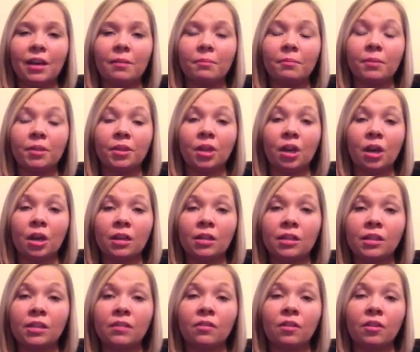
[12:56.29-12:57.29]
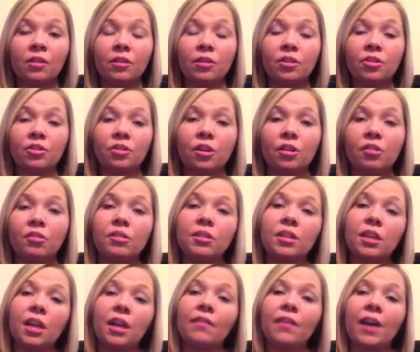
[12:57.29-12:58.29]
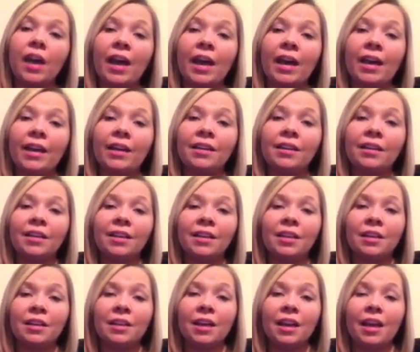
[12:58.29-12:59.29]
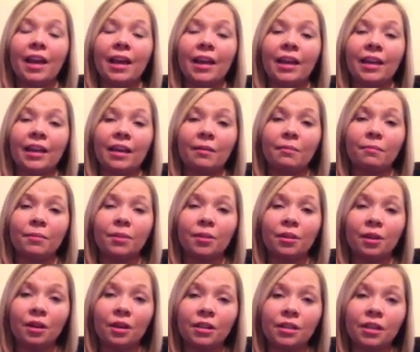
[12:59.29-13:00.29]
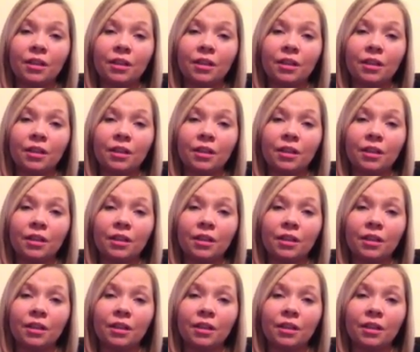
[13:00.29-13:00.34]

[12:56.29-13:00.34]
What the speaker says: because of all the struggles that I've had, and because